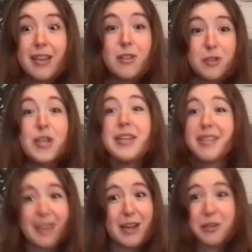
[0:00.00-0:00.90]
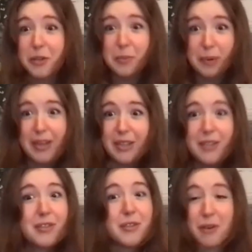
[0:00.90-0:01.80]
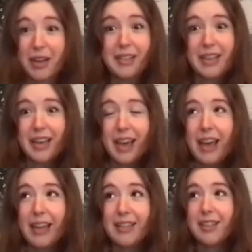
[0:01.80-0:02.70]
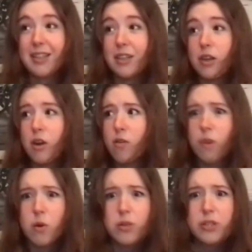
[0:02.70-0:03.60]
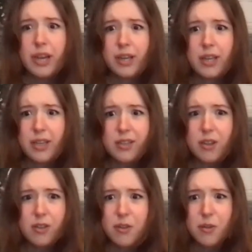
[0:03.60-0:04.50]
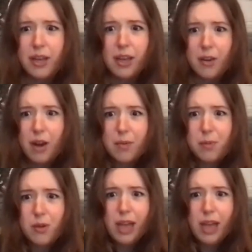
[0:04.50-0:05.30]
She has such good pitch. It's crazy. And her vocal technique is also incredible,